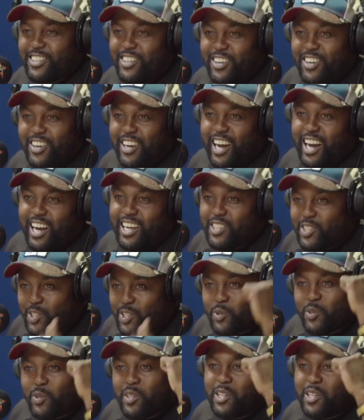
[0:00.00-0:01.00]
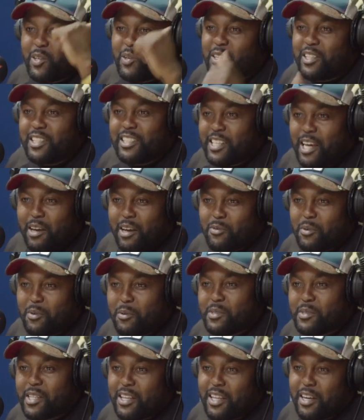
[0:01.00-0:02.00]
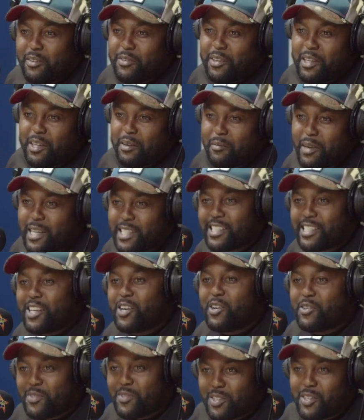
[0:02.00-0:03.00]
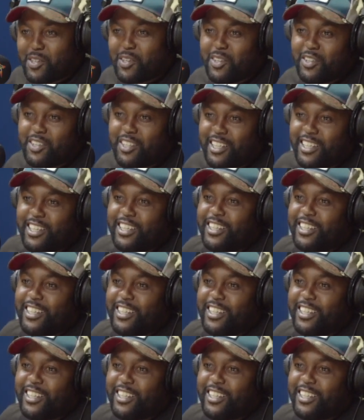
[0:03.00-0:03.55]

You know, I tune in all the time from South Africa oh, myself. Oh, so And